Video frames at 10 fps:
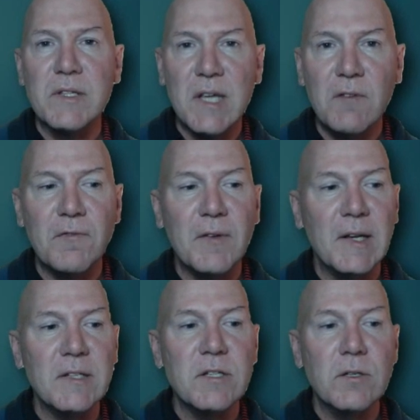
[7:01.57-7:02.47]
does he
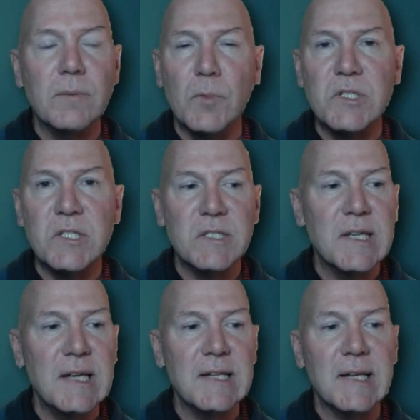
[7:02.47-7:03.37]
fit into which
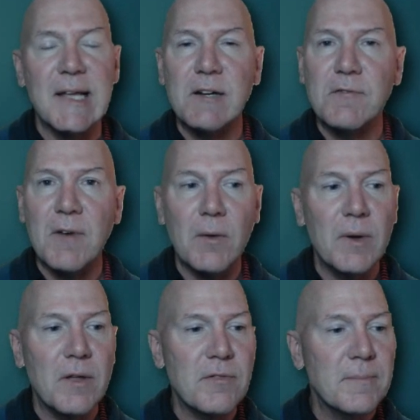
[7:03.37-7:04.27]
is he identify
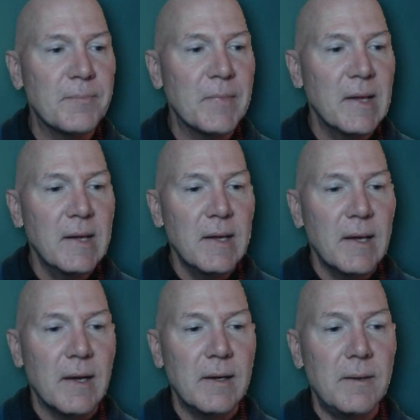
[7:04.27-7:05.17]
with
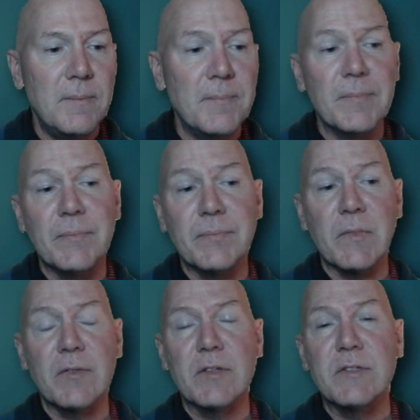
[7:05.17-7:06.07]
um,
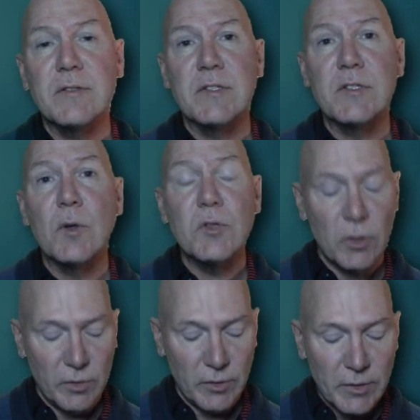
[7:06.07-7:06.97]
the, the
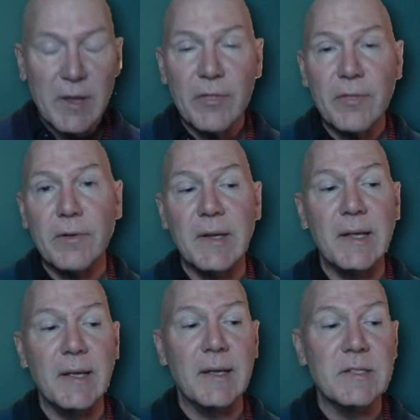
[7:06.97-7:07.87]
social learning
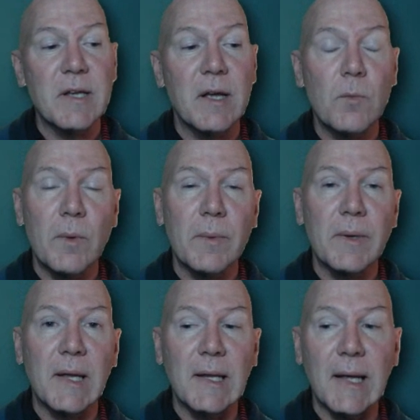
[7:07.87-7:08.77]
theory is kind of what we
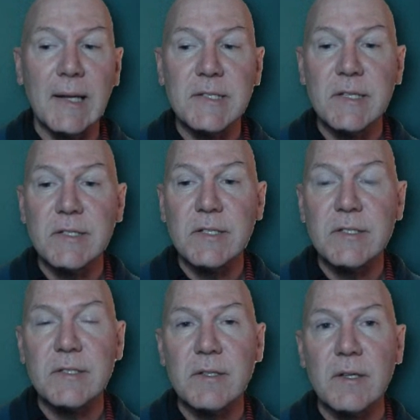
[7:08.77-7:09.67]
were getting at is this
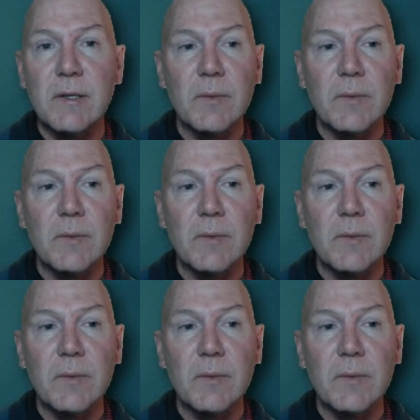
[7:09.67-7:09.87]
is